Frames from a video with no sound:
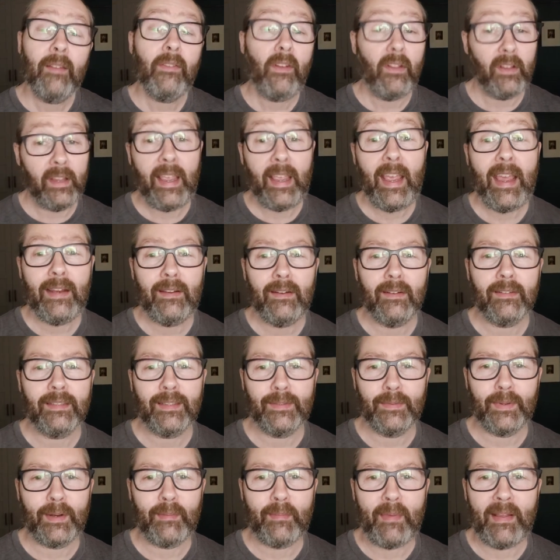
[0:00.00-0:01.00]

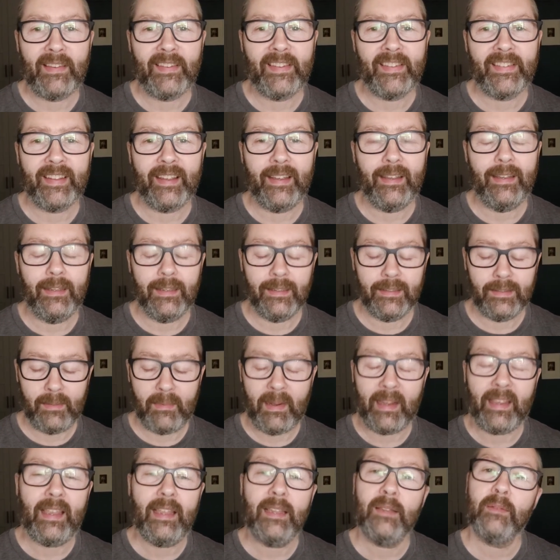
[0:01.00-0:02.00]
Volcanoes is what I meant to say.
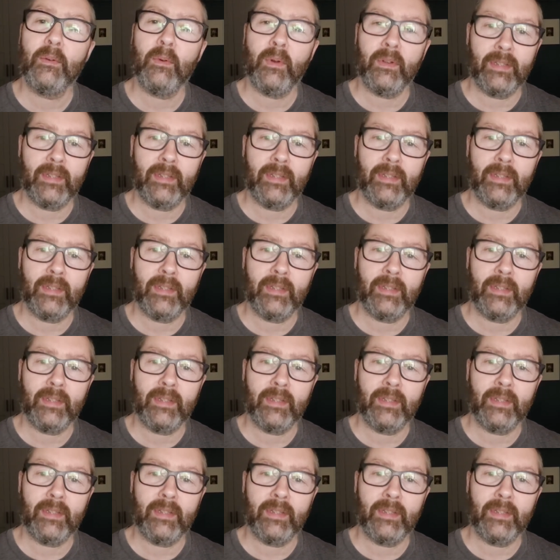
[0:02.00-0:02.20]
So my kids